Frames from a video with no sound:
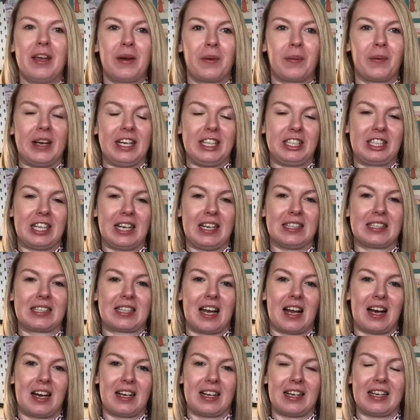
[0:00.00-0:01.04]
which is
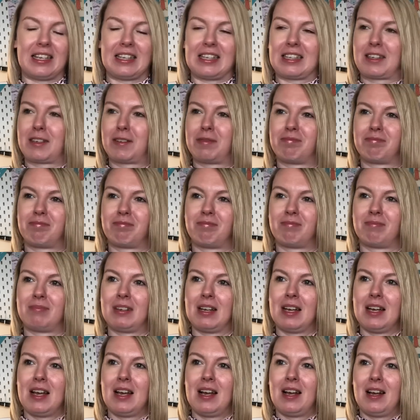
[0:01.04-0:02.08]
like,
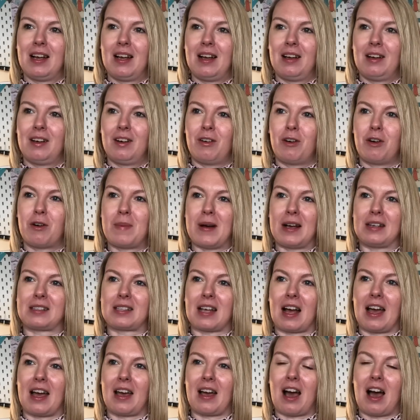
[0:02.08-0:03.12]
almost
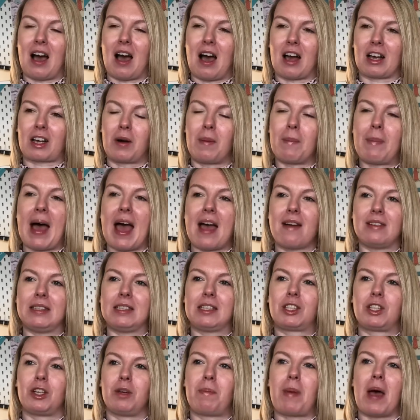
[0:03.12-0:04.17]
like, I compare it
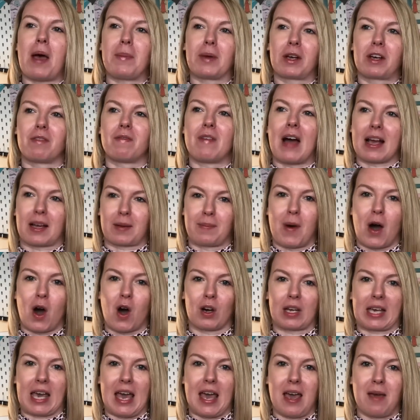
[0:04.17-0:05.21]
to Birmingham Rag
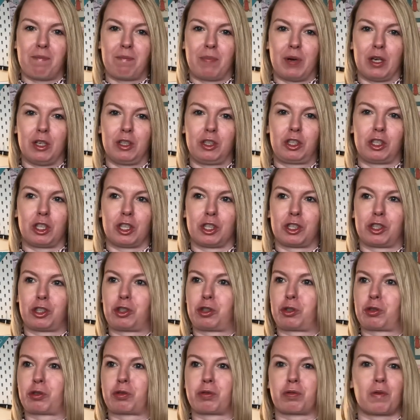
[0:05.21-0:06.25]
Market, but just
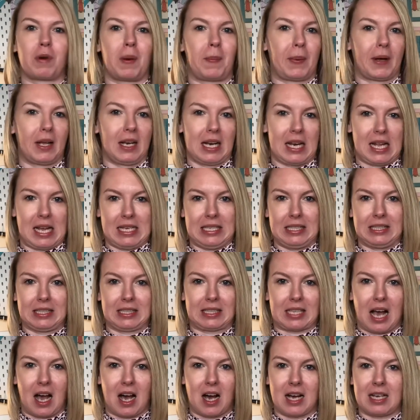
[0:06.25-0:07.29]
triple in
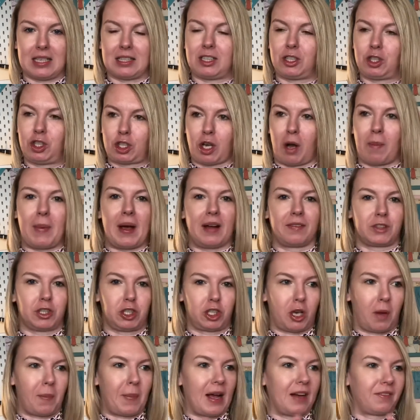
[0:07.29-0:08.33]
size. Shop after
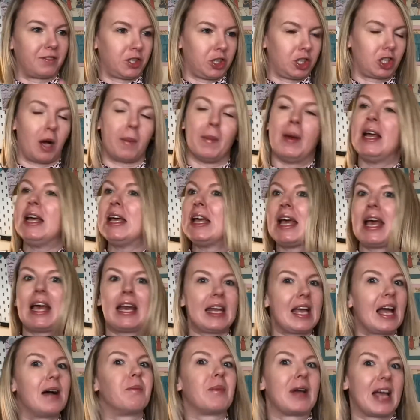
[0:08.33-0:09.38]
shop after shop. In
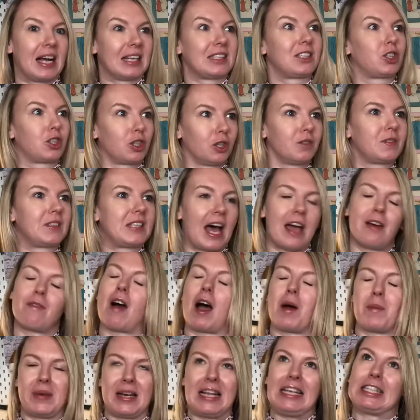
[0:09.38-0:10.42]
the end, we had to sort of say,
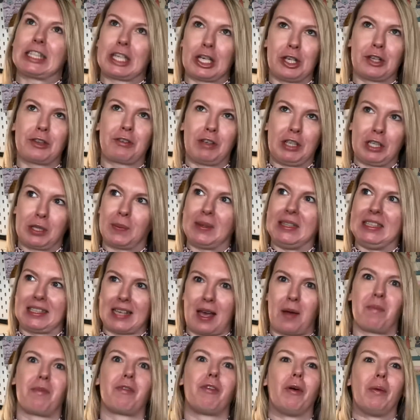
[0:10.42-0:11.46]
right, we need to look through the
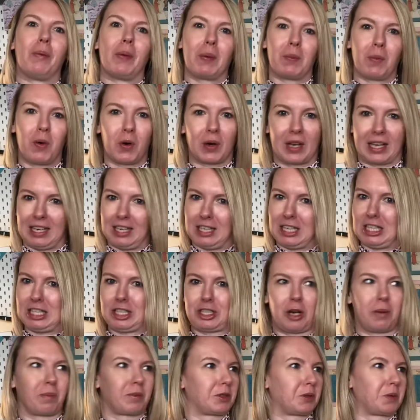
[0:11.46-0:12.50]
window before we walk in this
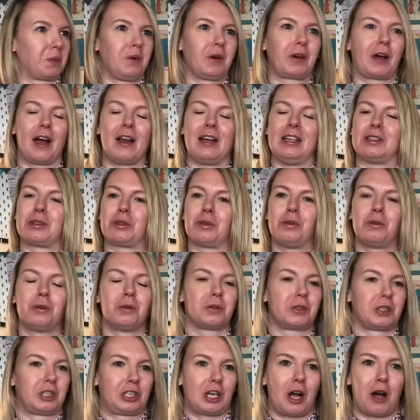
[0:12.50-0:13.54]
shop, because we were going into all
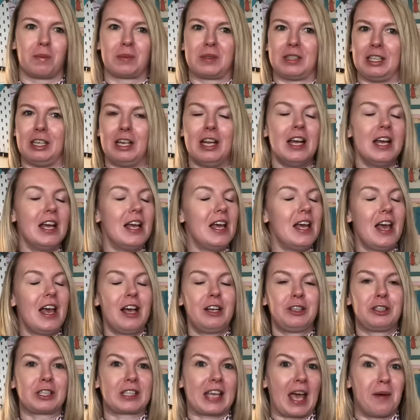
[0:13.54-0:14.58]
the shops and
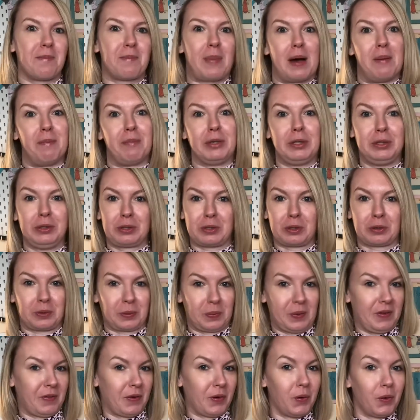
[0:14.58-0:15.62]
just getting bamboozled
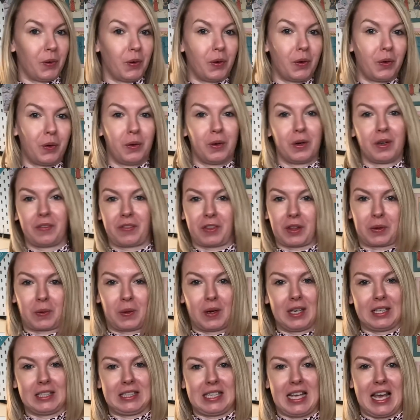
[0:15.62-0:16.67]
with all of the
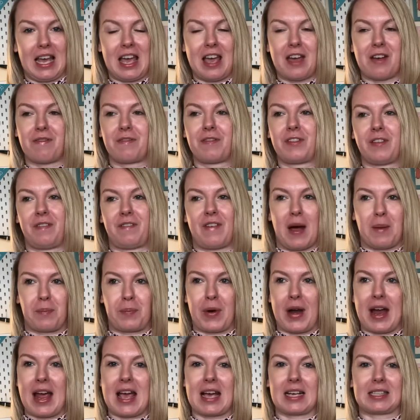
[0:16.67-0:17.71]
quality of the
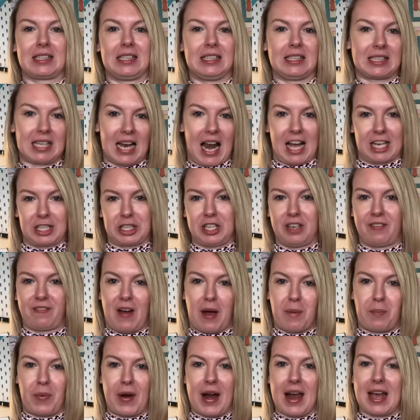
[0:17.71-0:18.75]
fabrics, the selection of
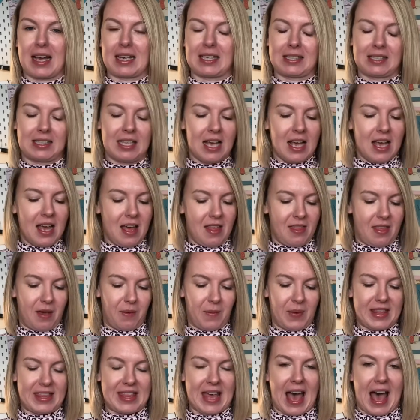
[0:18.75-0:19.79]
fabrics that
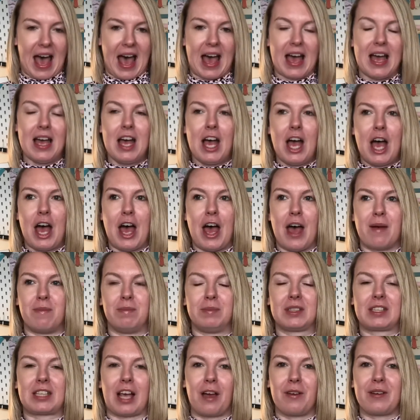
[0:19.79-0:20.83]
were there.
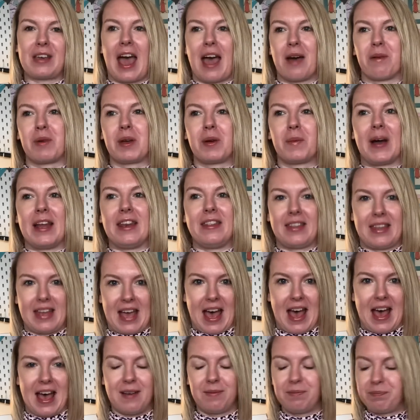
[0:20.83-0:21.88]
So yeah, we went
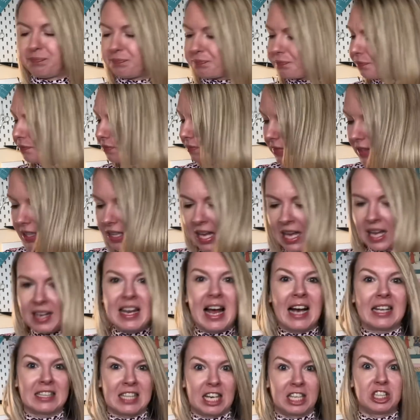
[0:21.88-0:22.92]
there, and
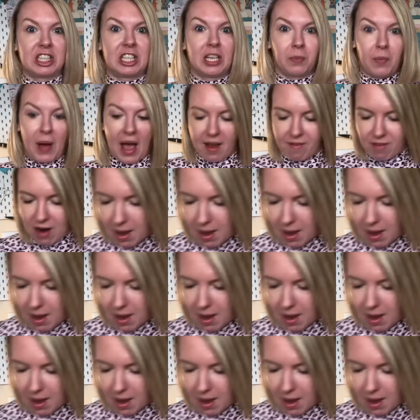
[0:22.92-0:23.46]
that's actually where